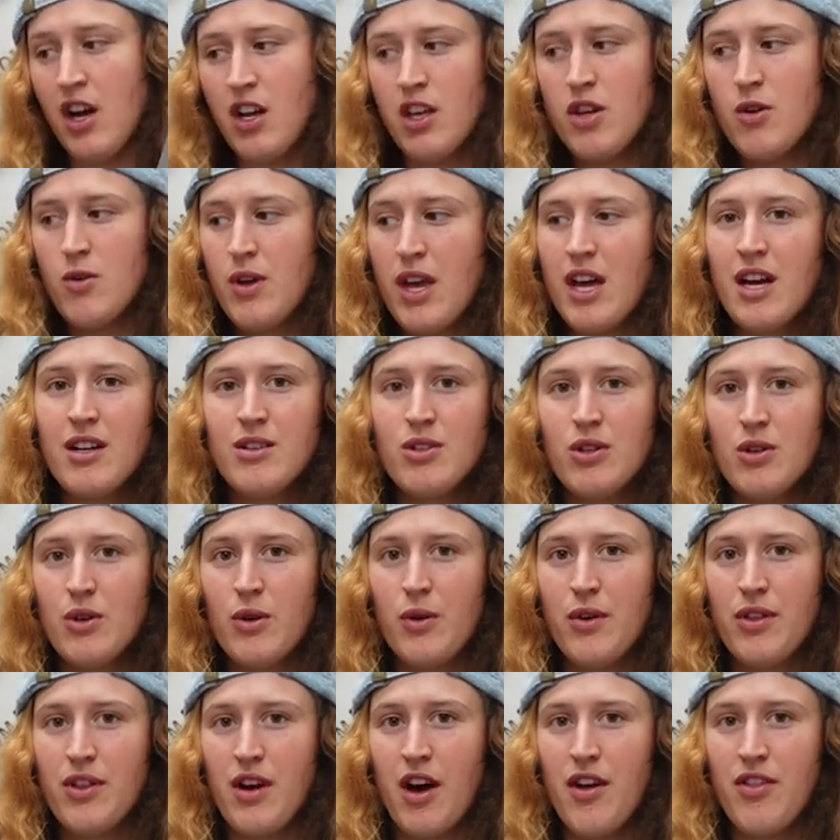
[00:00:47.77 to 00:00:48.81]
You can do it
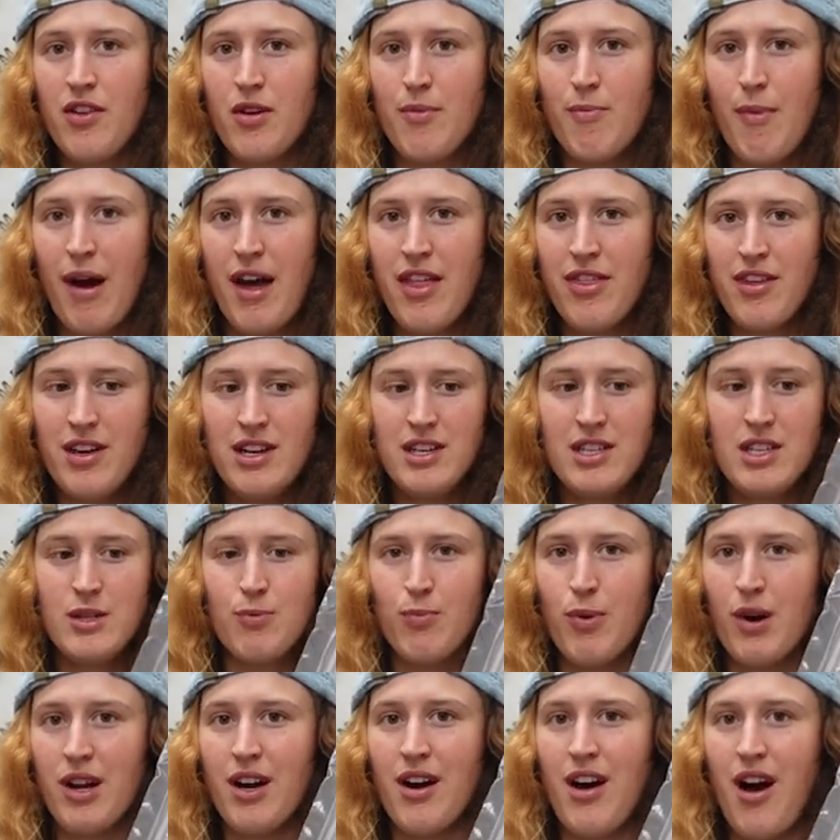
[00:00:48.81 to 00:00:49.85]
with other methods,
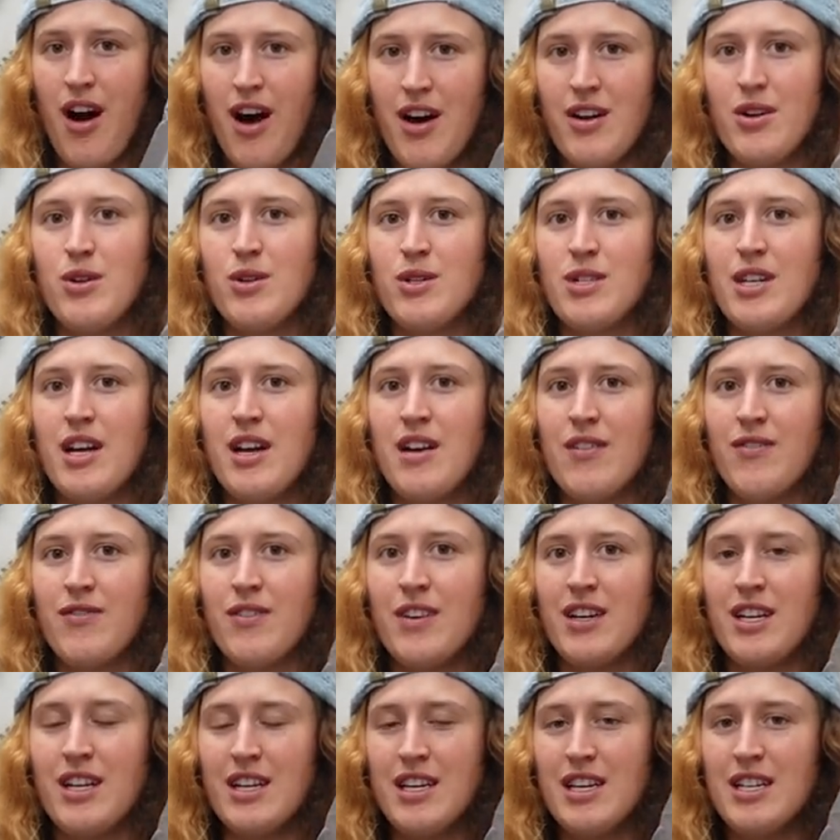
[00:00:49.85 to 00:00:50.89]
but an auto
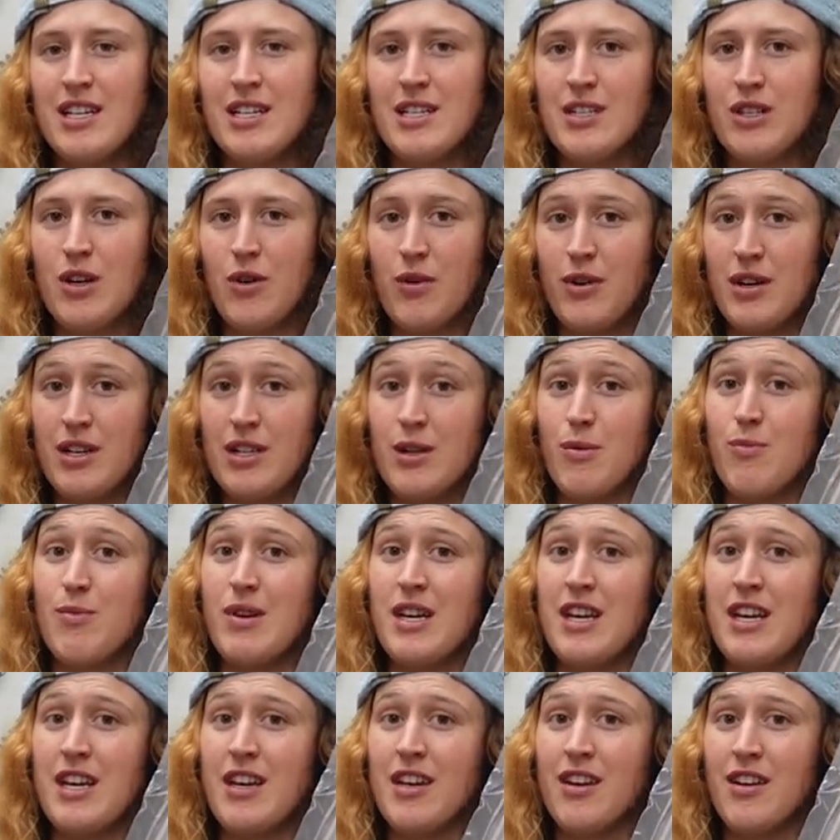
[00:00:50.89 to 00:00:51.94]
siphon is going to
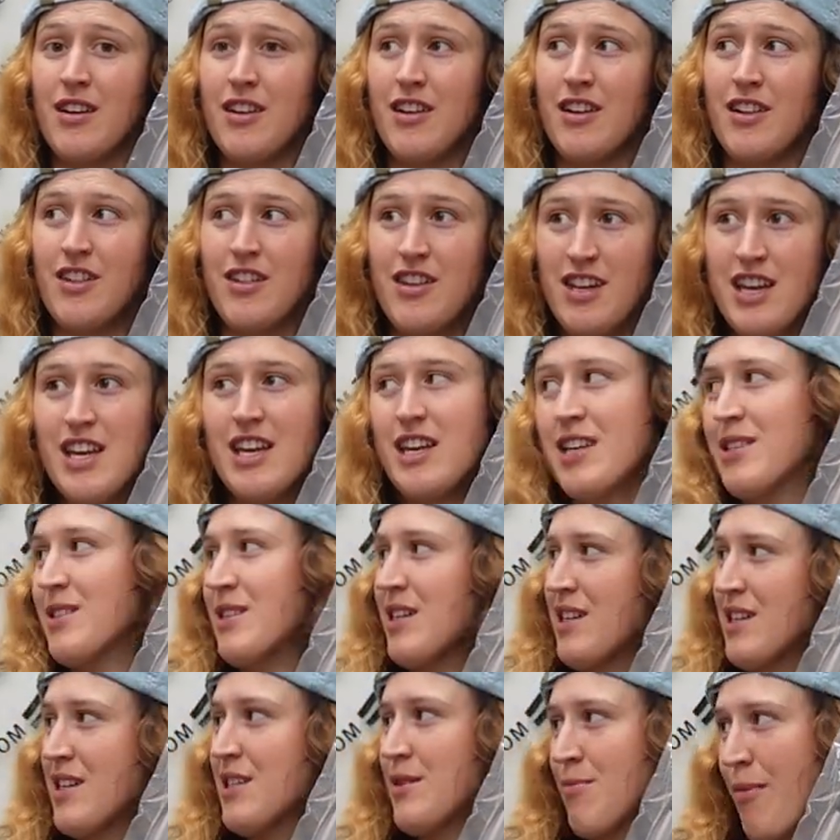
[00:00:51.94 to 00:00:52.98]
be the
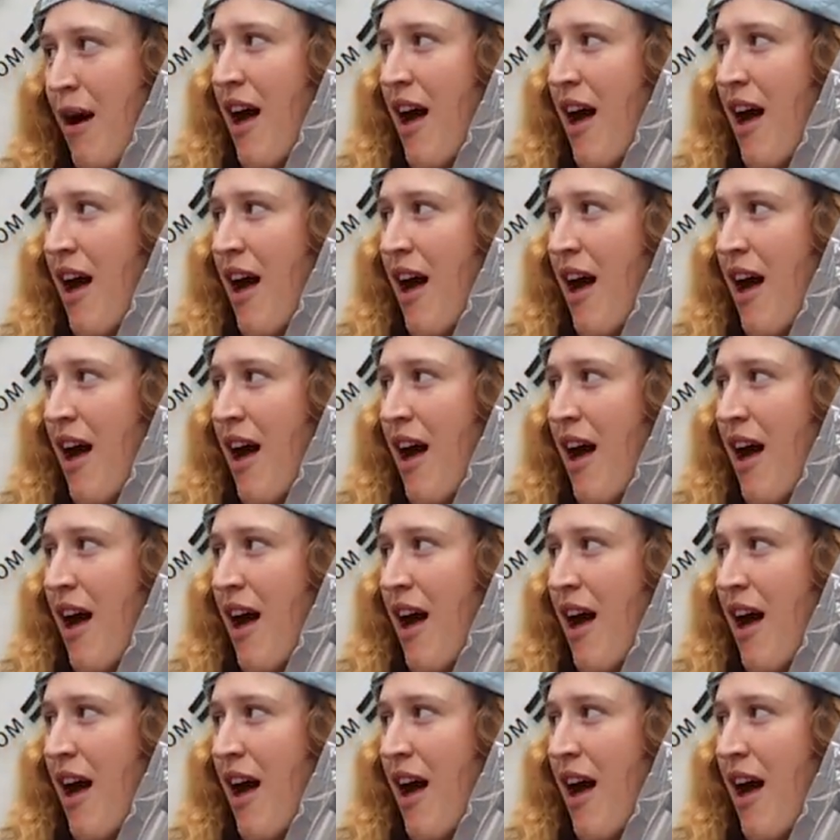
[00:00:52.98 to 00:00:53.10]
easiest